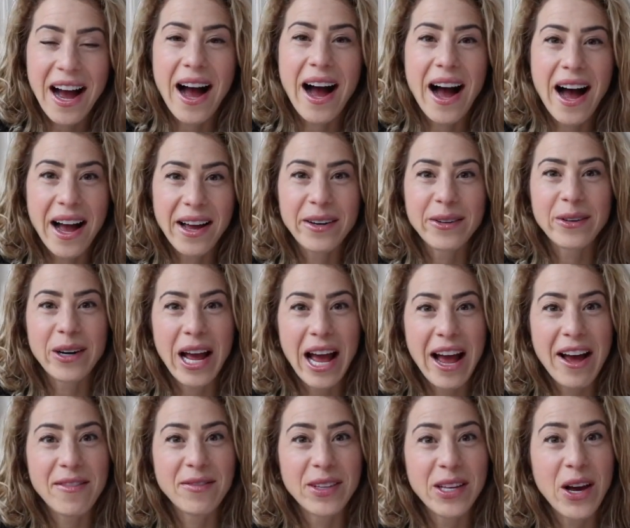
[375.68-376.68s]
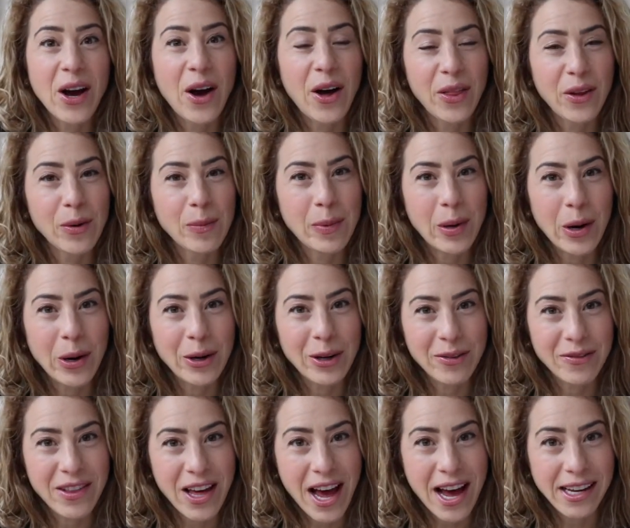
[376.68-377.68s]
I don't have the other part
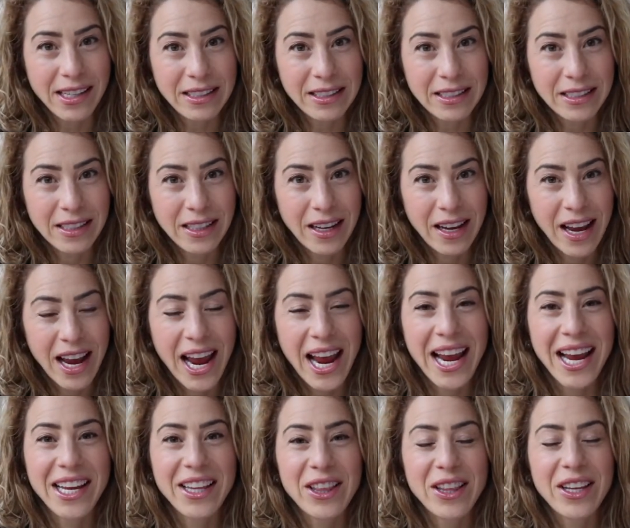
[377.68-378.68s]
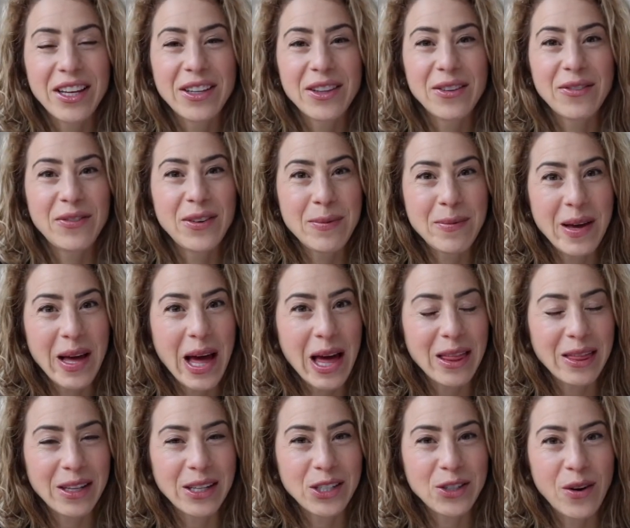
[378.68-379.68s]
of that. And the female
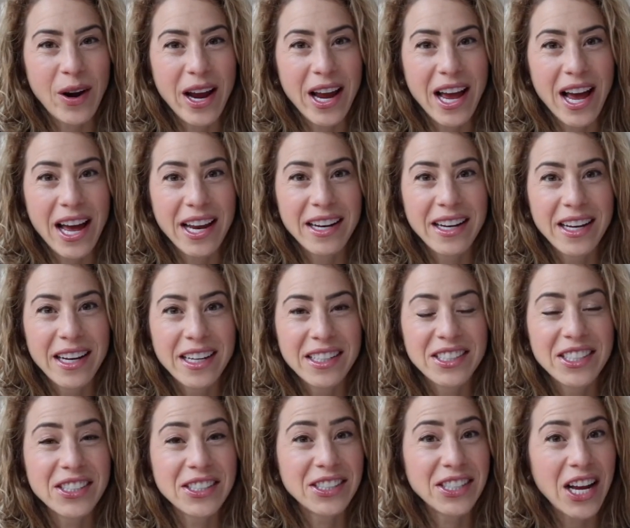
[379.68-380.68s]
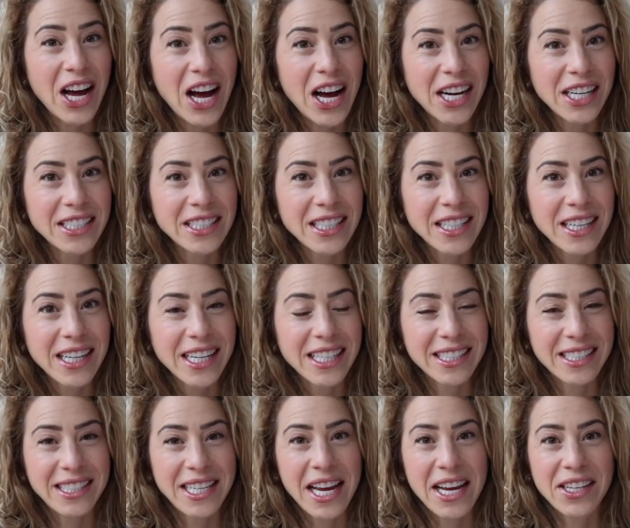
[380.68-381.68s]
athlete triad does not
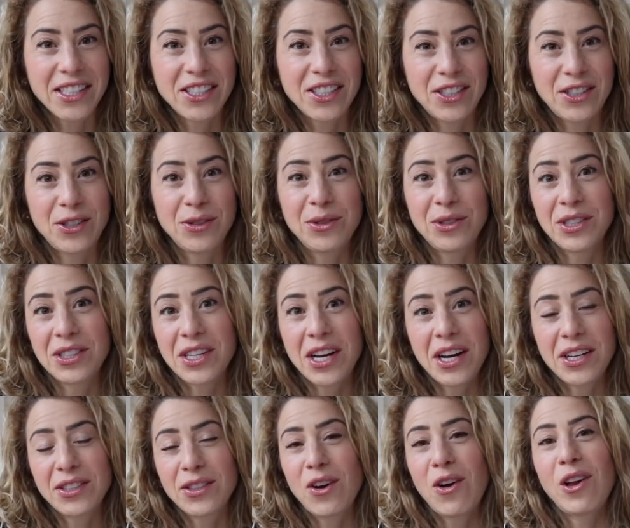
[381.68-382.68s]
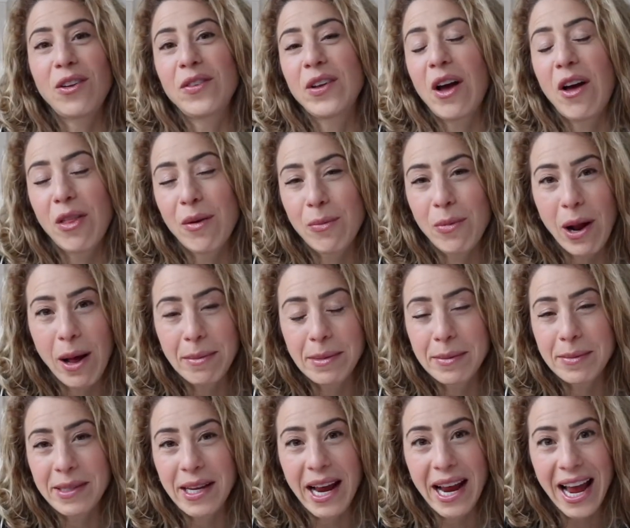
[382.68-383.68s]
extend to discuss all the other
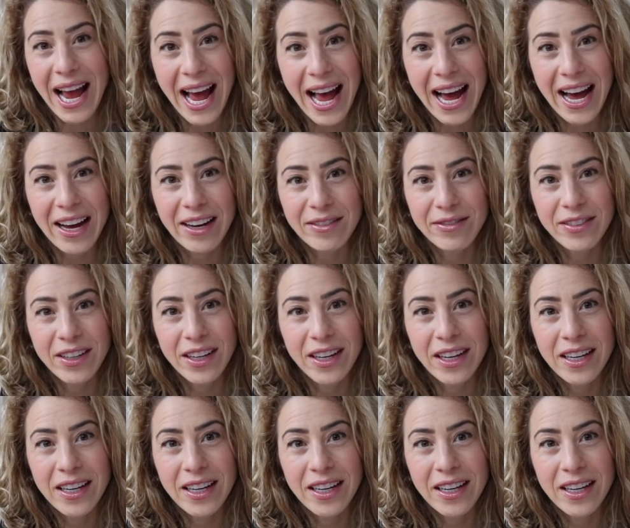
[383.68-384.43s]
problems I have.